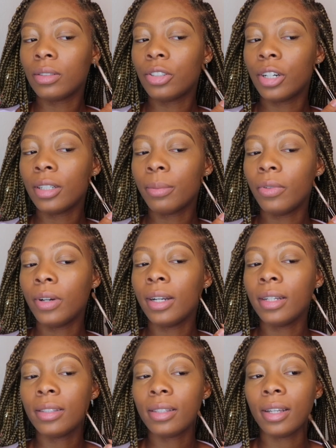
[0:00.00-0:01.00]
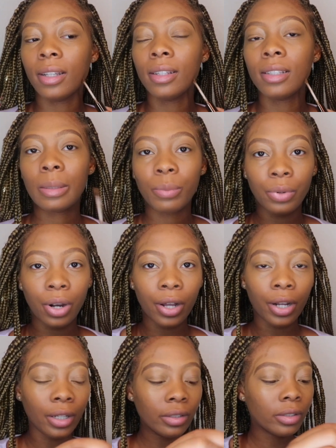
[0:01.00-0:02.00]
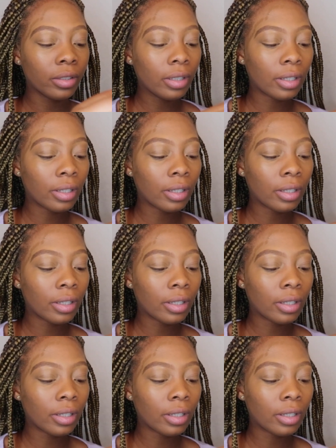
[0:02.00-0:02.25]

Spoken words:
trust me when I say, this product,